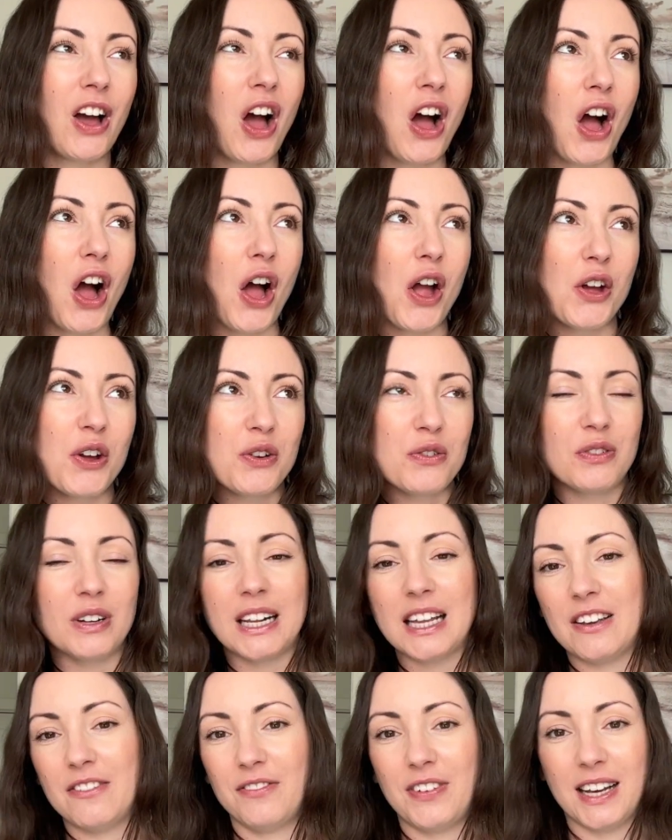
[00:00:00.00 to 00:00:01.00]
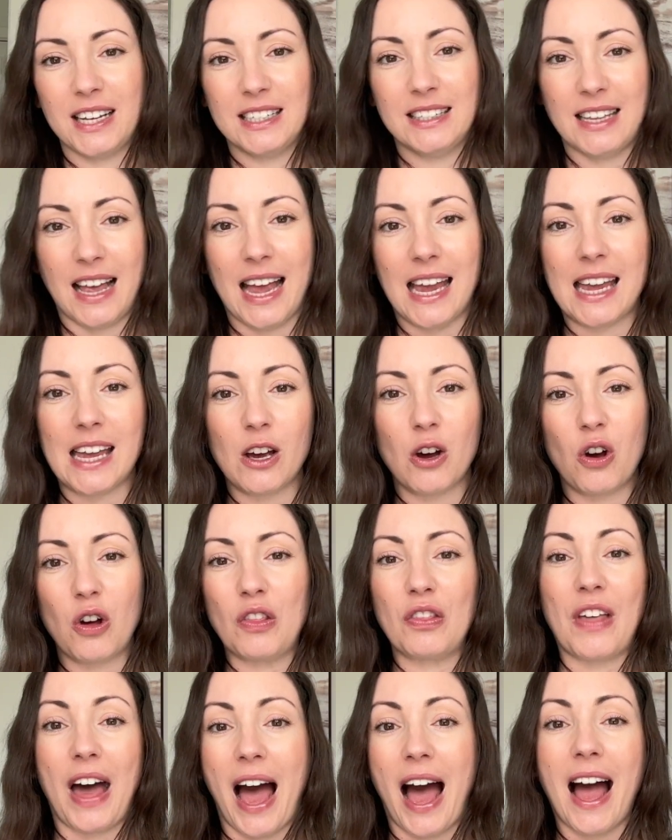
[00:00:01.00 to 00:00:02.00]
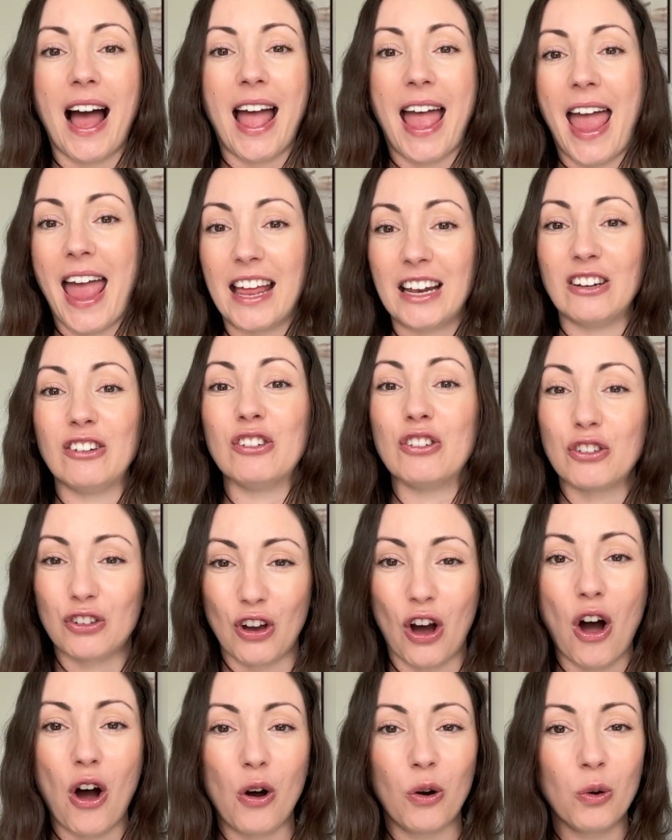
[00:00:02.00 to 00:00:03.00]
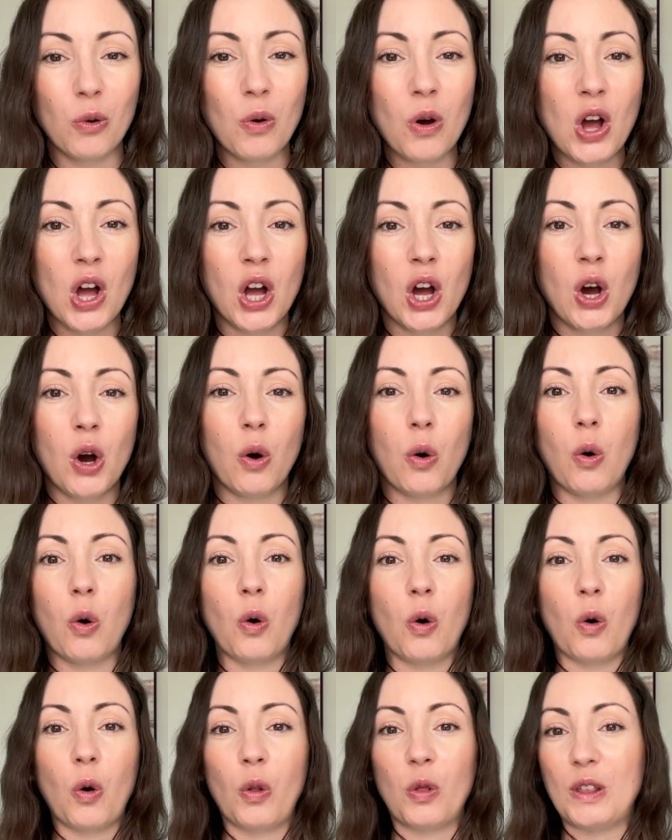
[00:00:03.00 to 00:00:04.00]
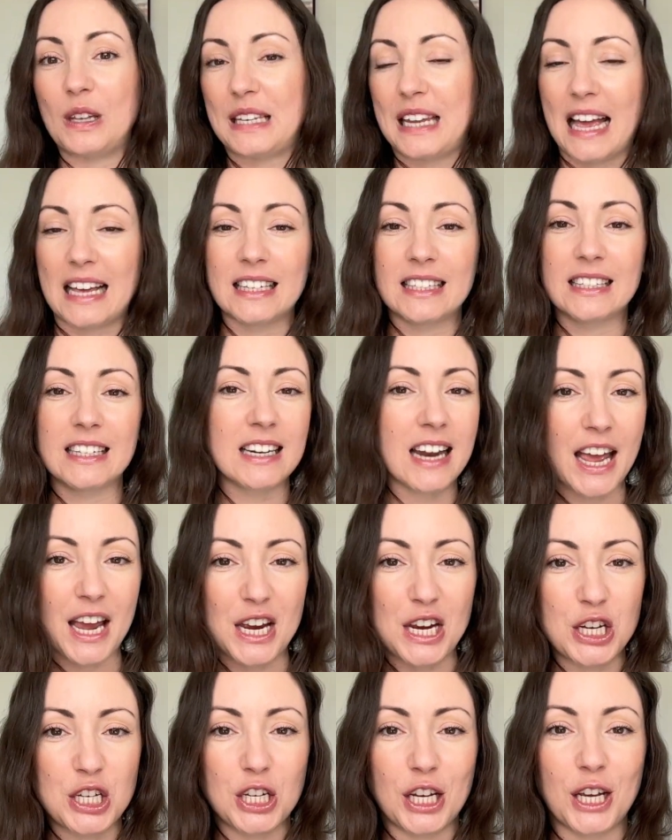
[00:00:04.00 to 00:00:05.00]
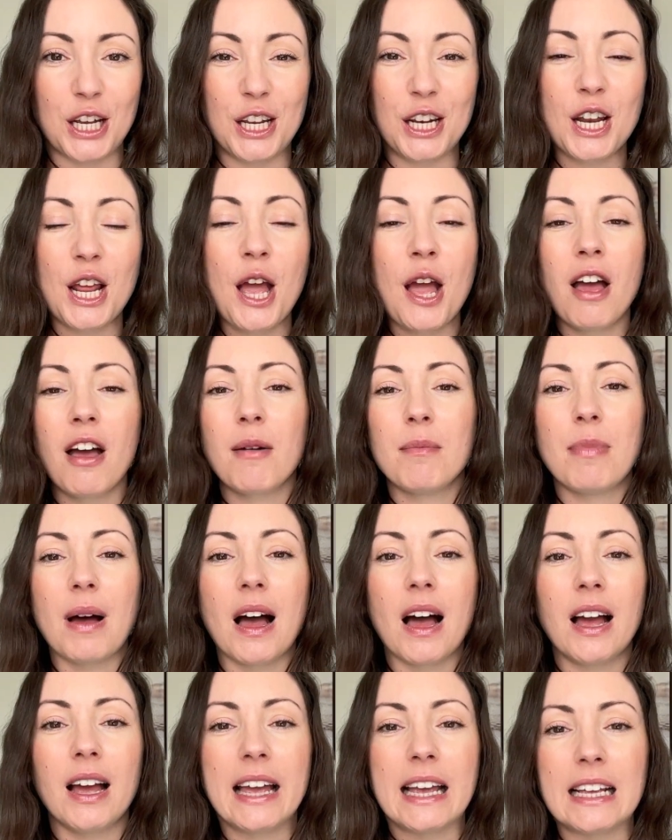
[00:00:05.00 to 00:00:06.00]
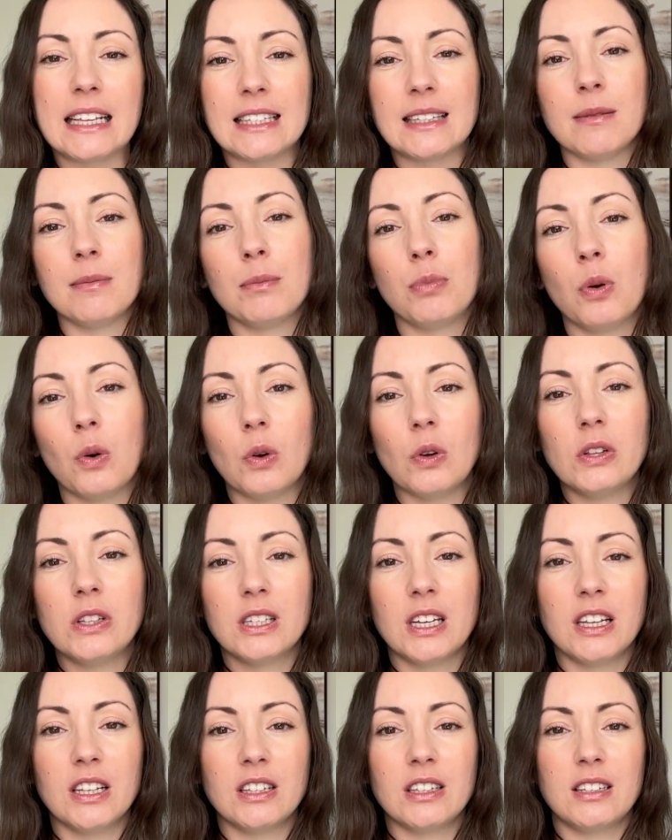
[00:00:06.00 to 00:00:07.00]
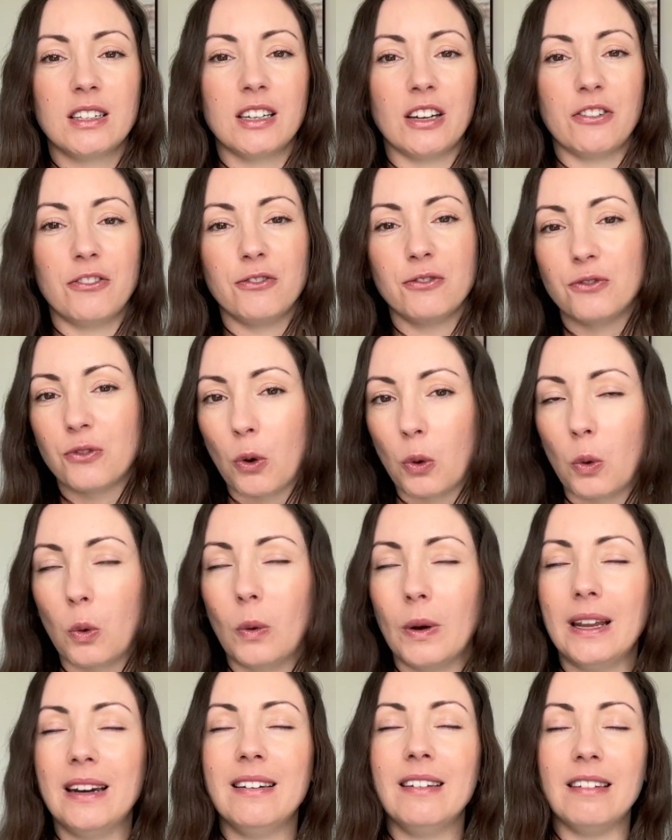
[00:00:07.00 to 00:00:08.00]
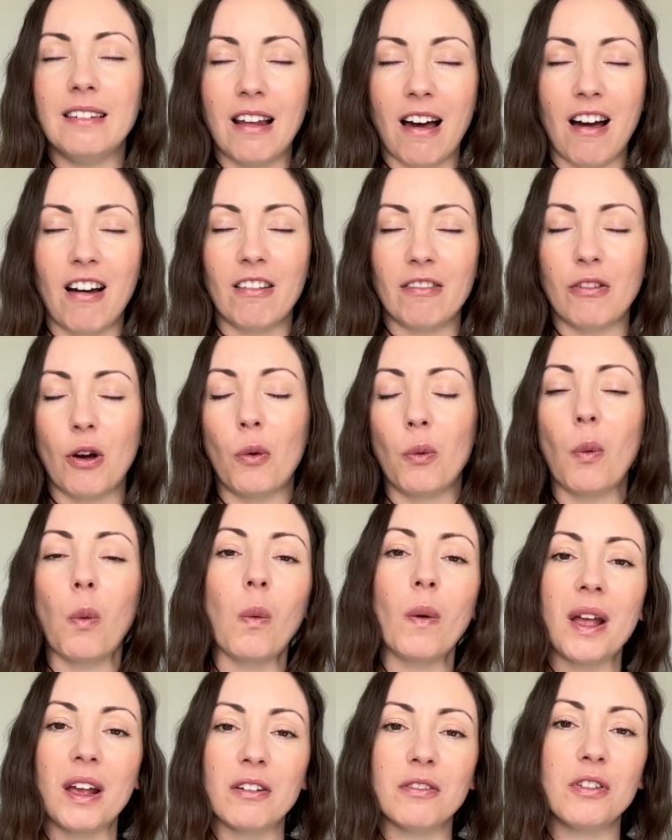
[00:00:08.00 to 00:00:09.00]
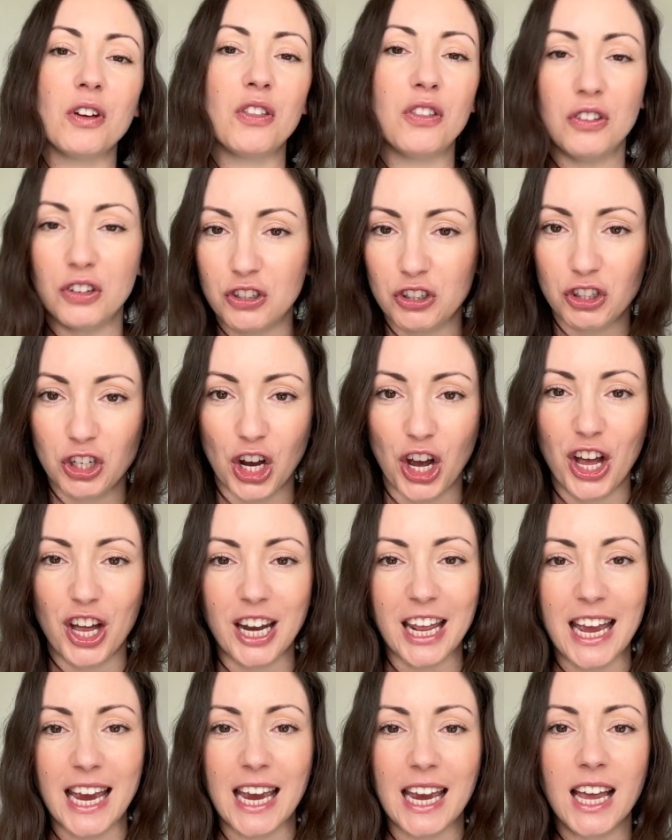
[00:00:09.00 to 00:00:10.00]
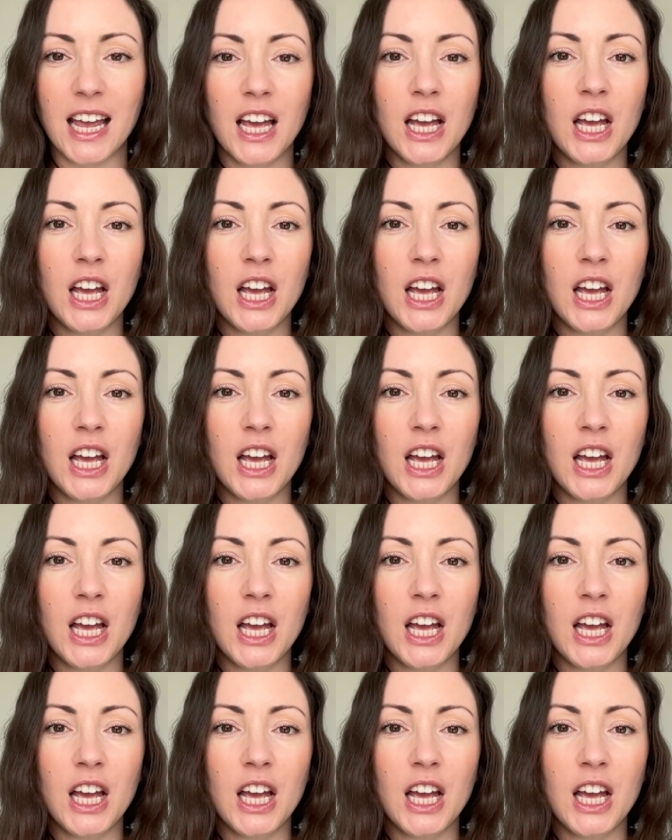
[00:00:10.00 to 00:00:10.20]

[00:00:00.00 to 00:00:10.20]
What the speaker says: overly fixate on that end goal or the destination, but it's important to fall in love with the journey.